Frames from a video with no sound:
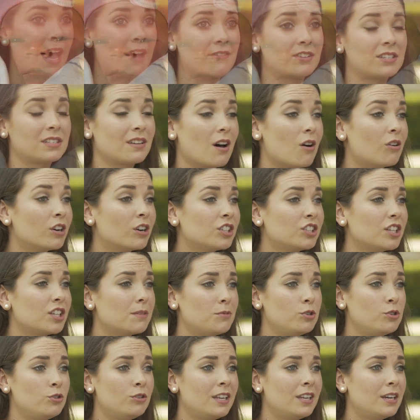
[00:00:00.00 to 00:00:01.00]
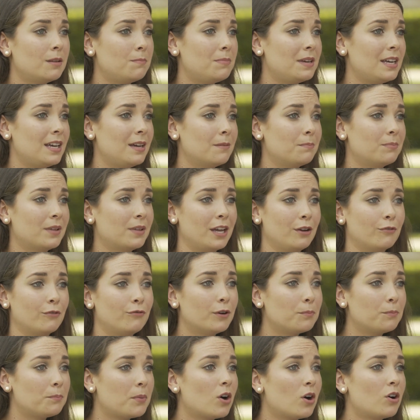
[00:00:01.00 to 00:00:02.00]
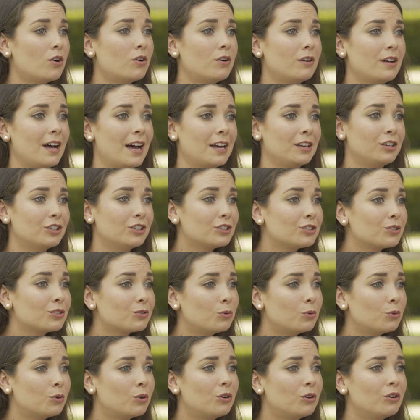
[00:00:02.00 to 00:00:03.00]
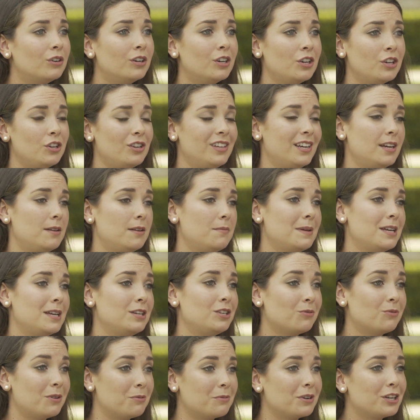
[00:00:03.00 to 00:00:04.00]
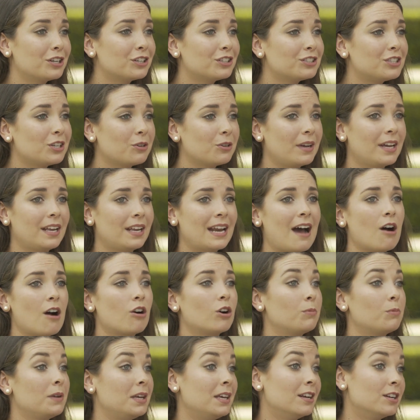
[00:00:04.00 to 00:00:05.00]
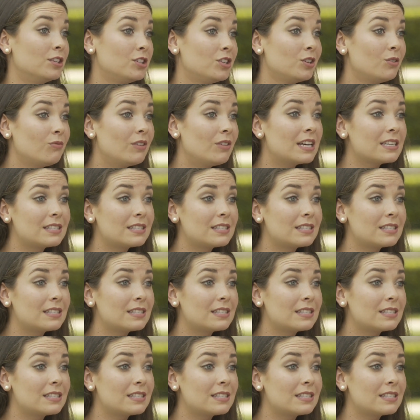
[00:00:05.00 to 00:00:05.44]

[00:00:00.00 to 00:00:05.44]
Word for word: have a scholarship. You need to be playing football at your school. You need to be doing what you're doing. How are we gonna do